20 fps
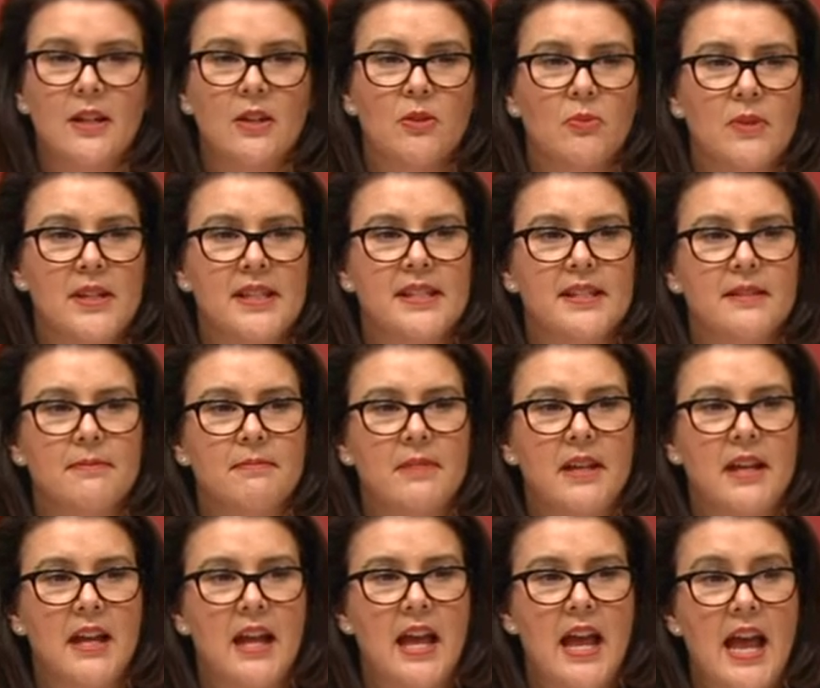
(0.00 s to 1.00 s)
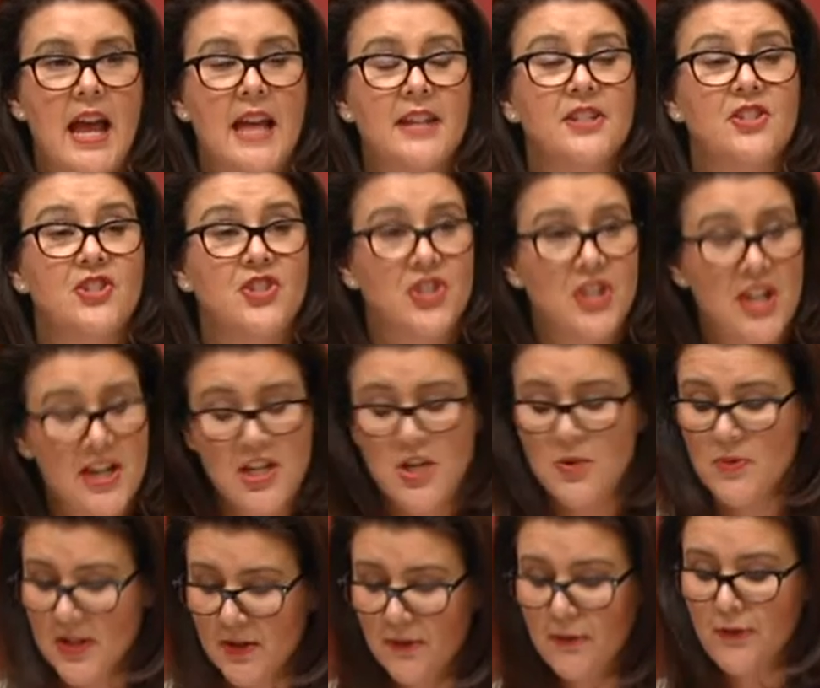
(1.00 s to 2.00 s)
wisdom and
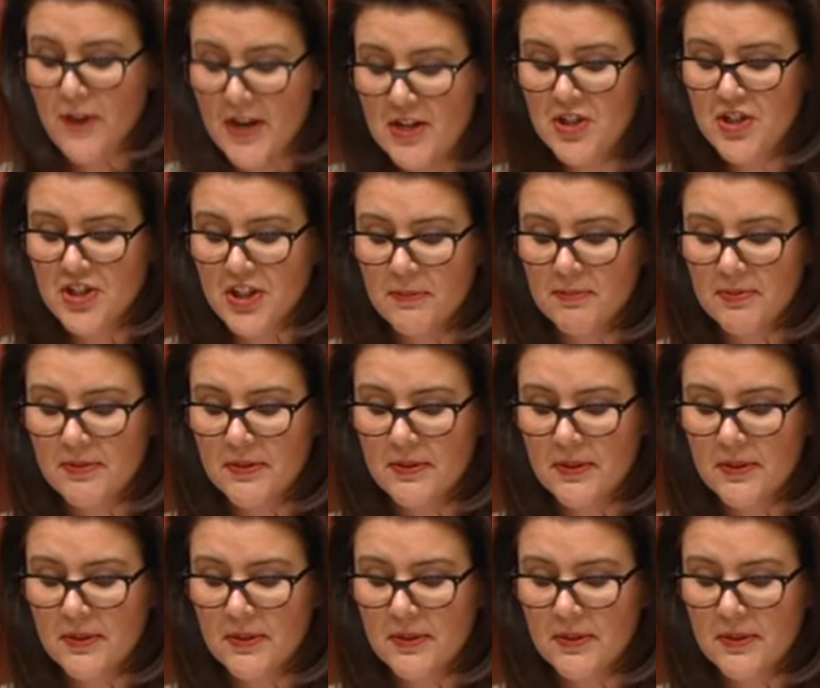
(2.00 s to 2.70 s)
genuine friendship